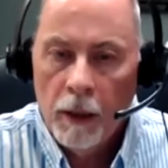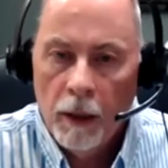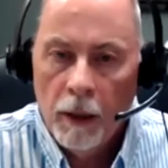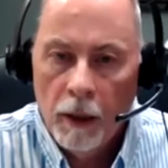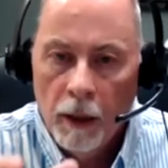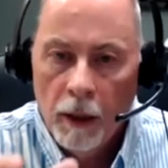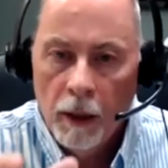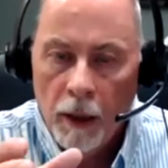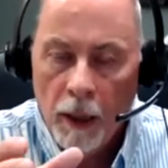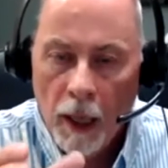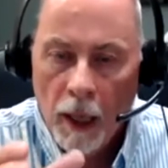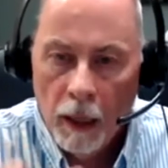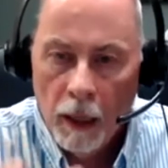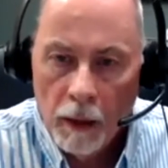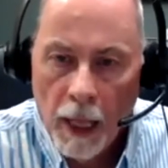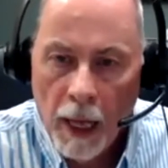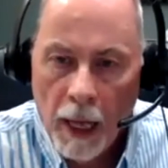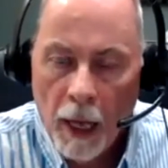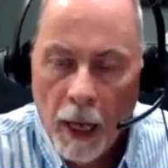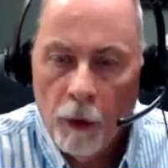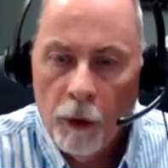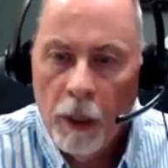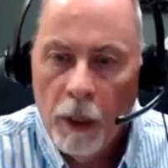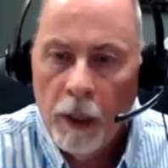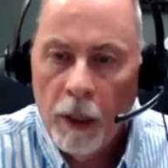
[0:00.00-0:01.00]

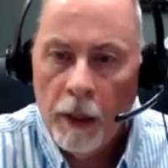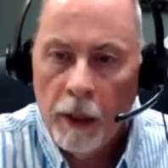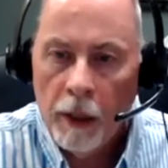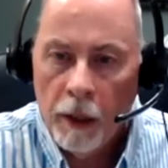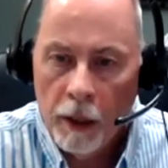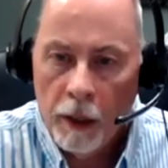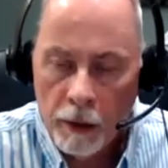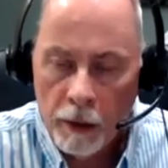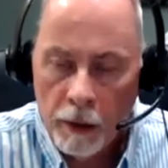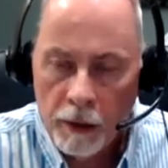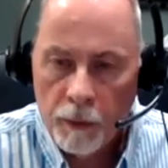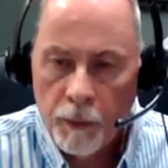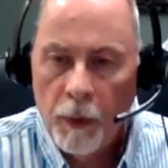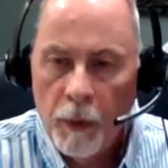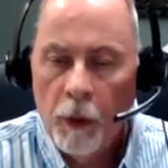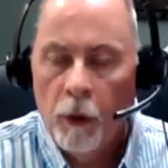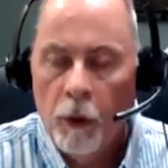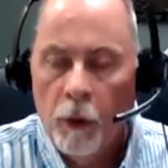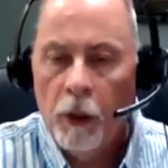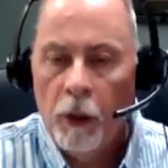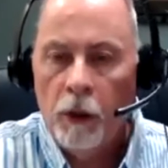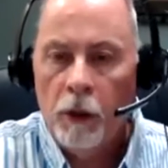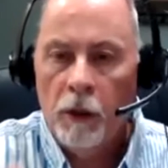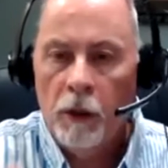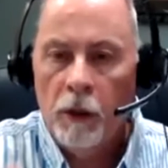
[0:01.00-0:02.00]
allowed his
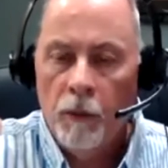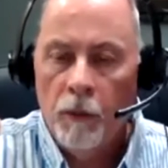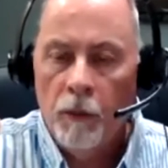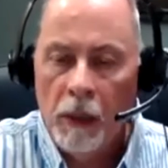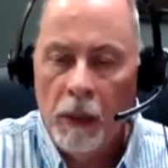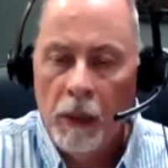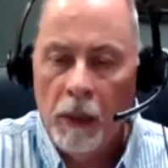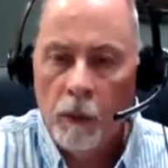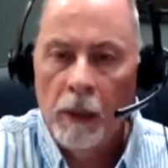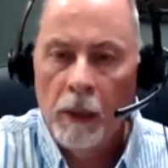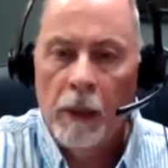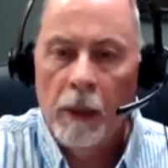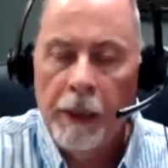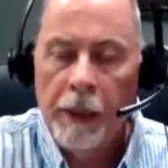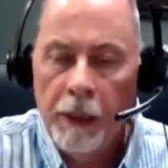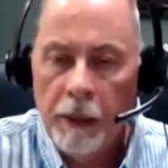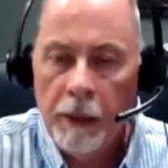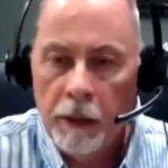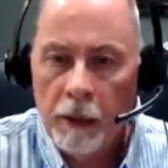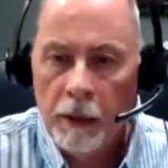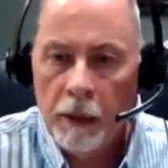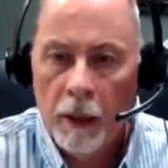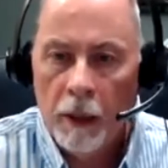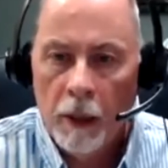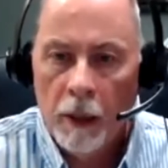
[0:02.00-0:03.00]
spirit to be
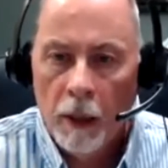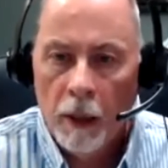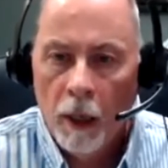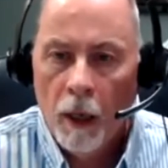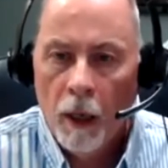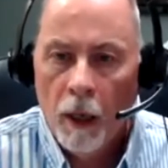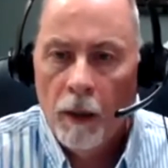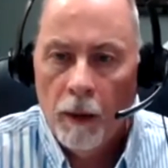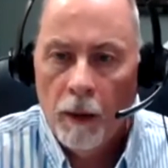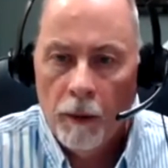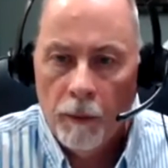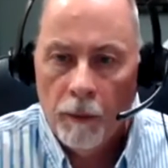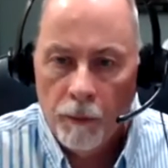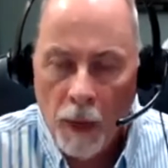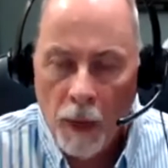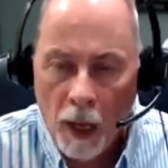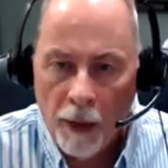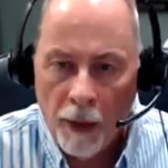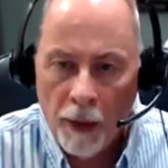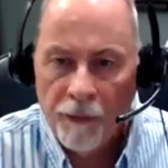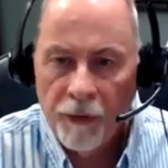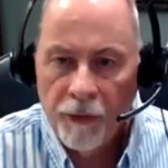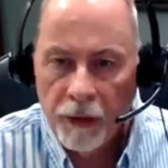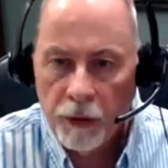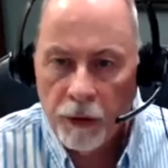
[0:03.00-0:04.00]
released
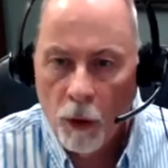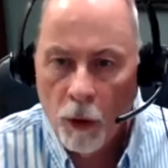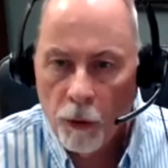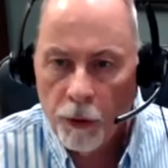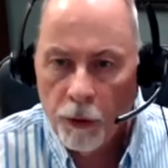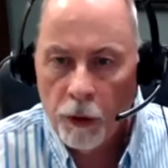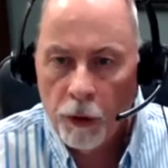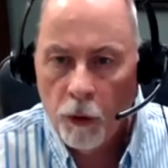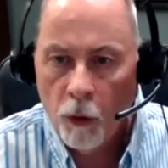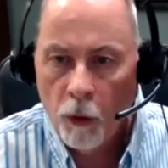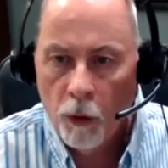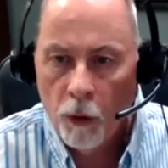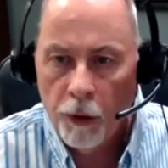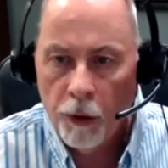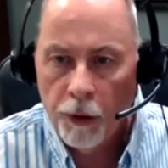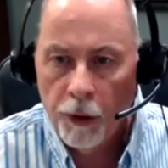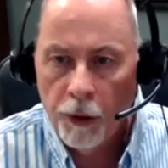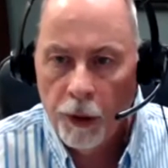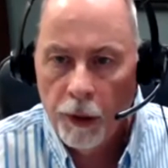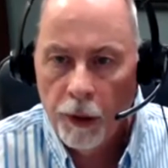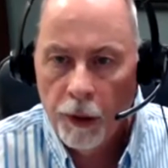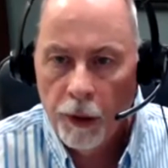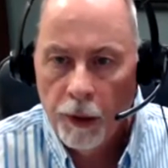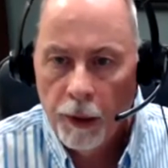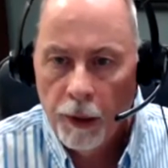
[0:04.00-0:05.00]
of his own accord.
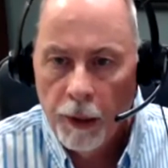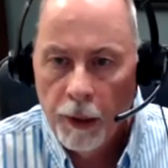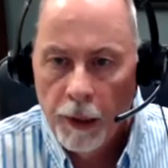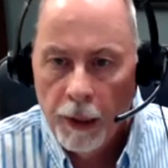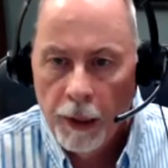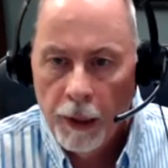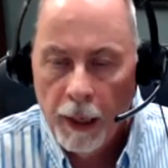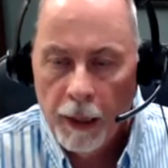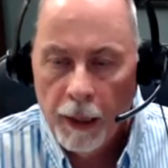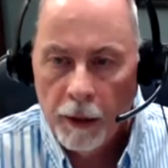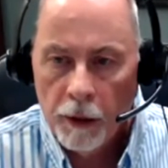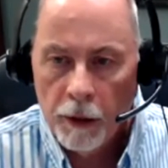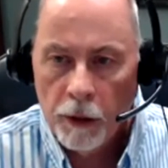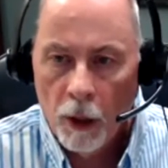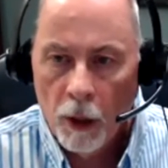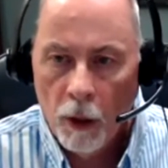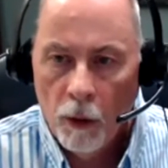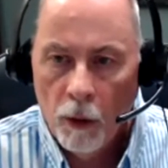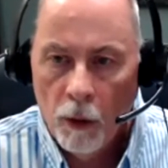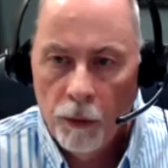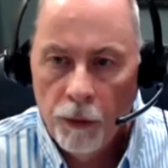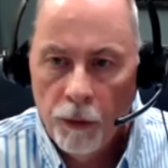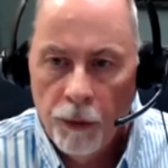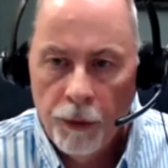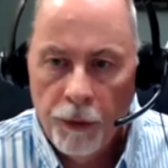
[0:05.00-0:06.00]
And
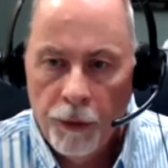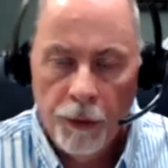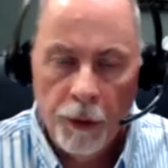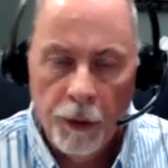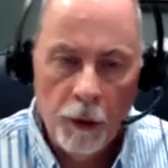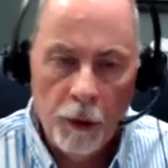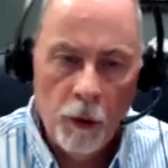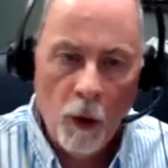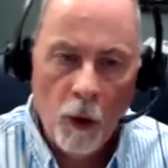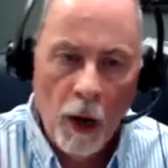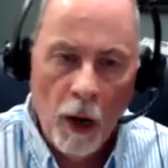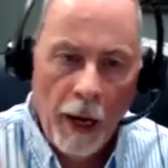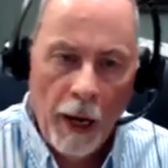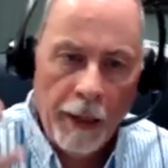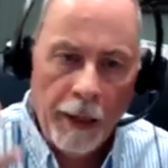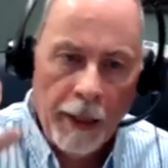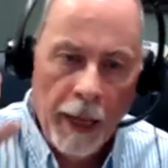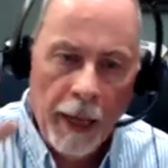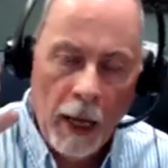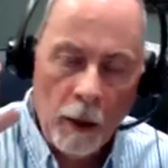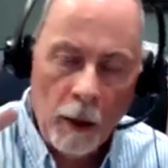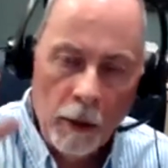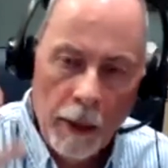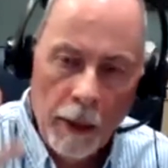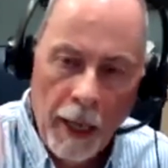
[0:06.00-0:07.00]
so the crying
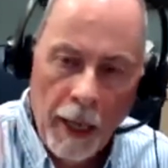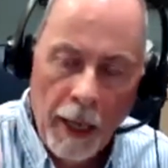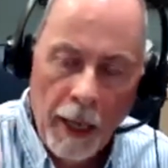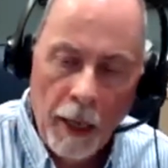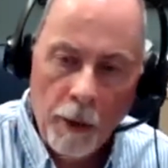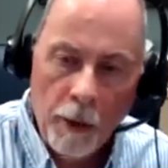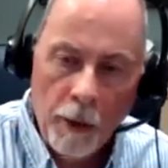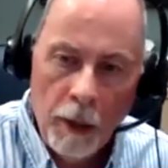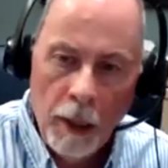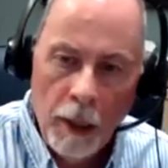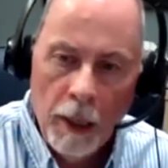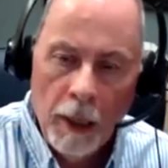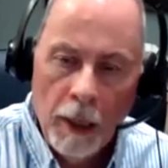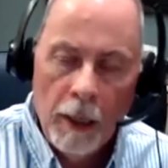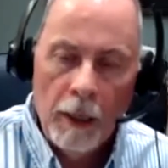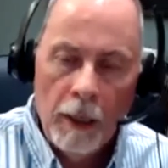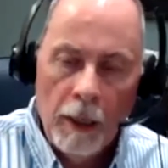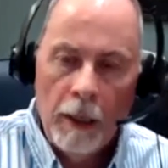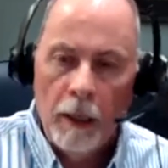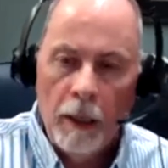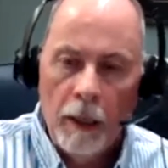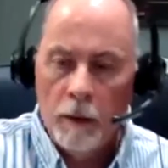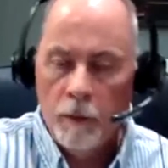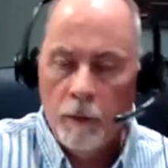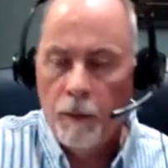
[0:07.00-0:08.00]
out loud,
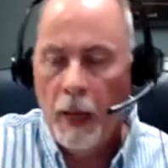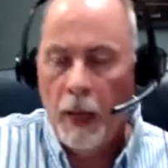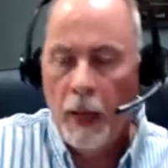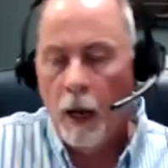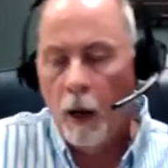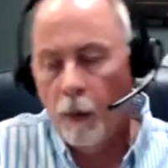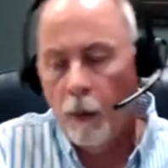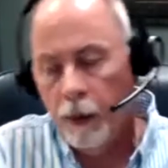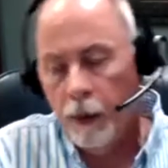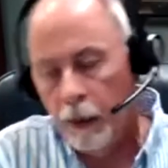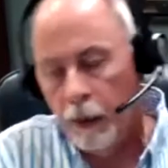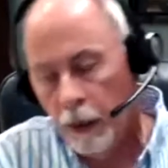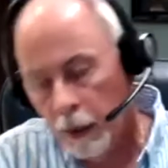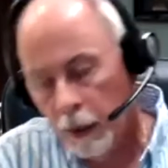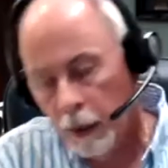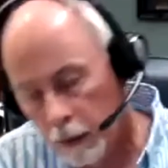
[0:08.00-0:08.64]
his bowing his